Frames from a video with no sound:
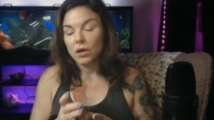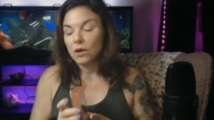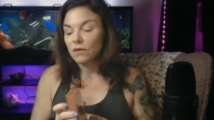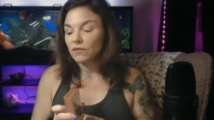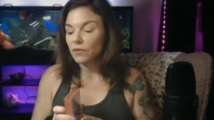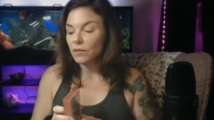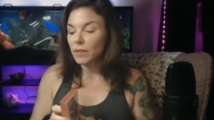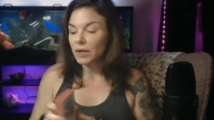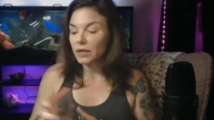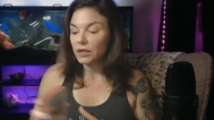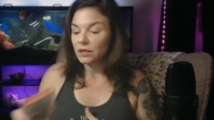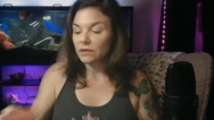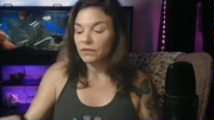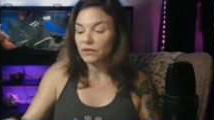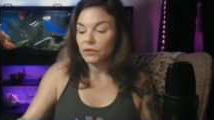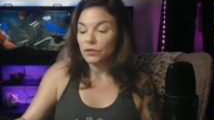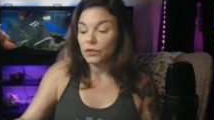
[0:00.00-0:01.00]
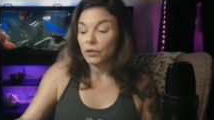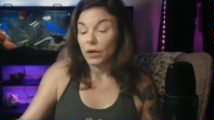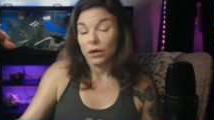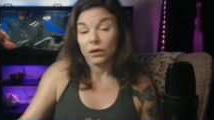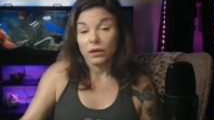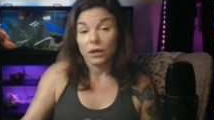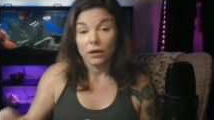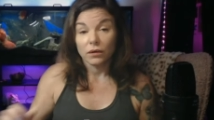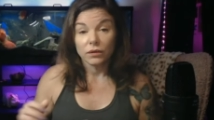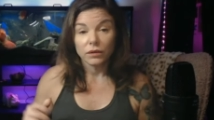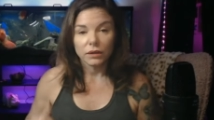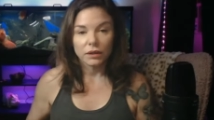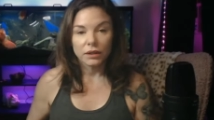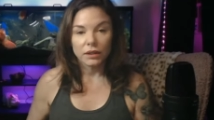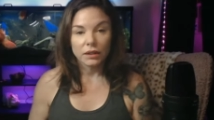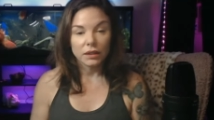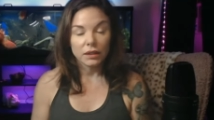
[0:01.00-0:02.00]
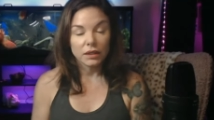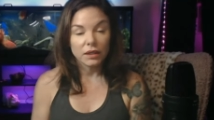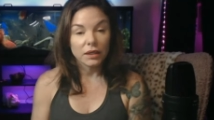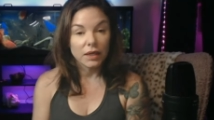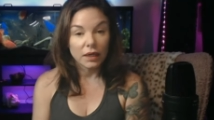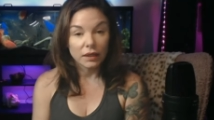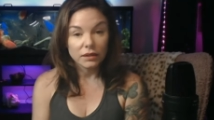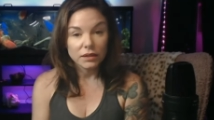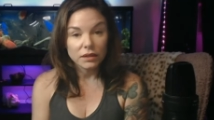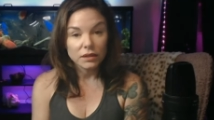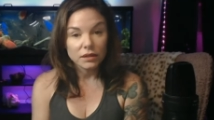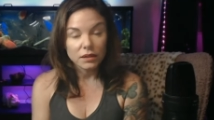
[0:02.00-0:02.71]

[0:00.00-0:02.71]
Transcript: for many of you, you are currently connecting